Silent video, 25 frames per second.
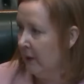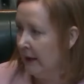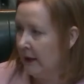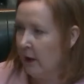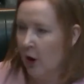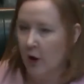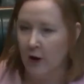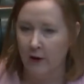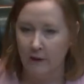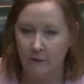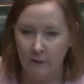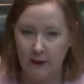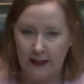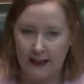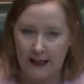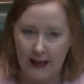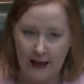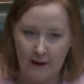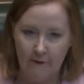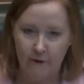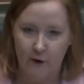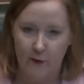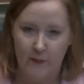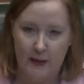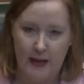We
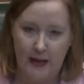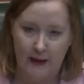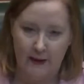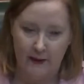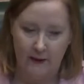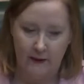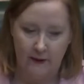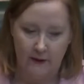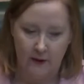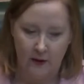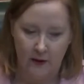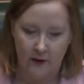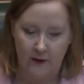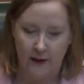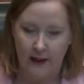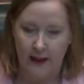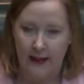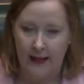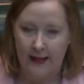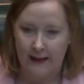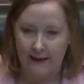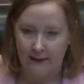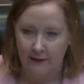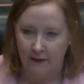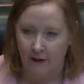laugh about it, the
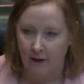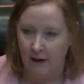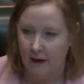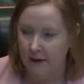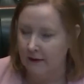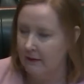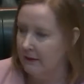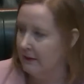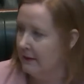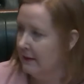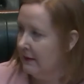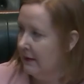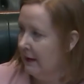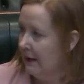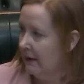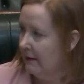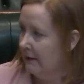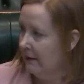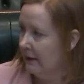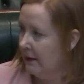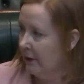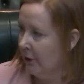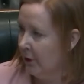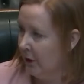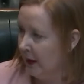late nights
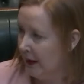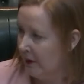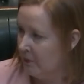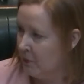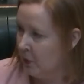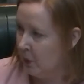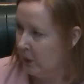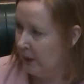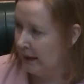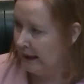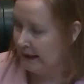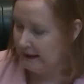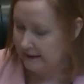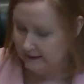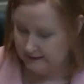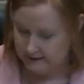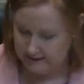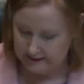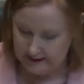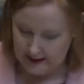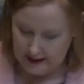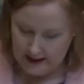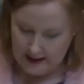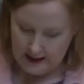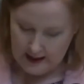and the early
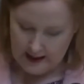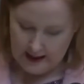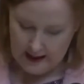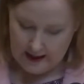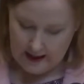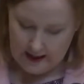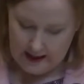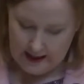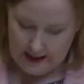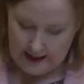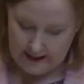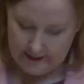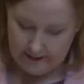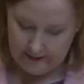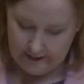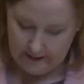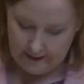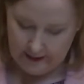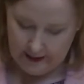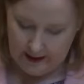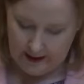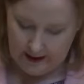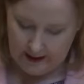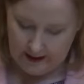mornings. And